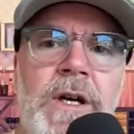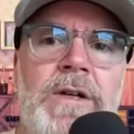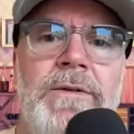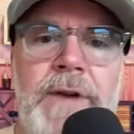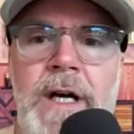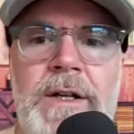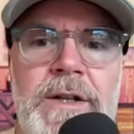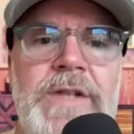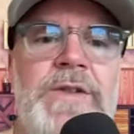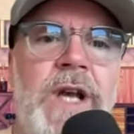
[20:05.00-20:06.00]
Chuck Leavell
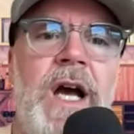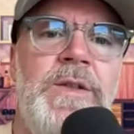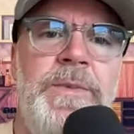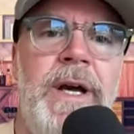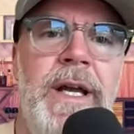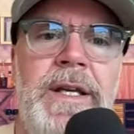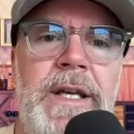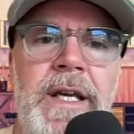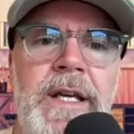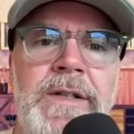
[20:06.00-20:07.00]
and these guys playing
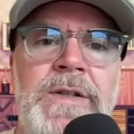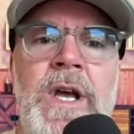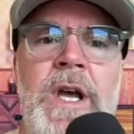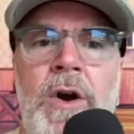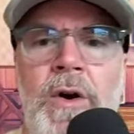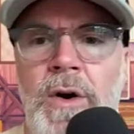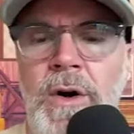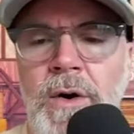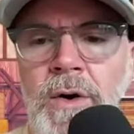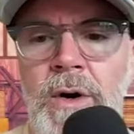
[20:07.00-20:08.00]
keys
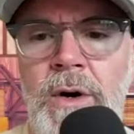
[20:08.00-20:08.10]
or yeah.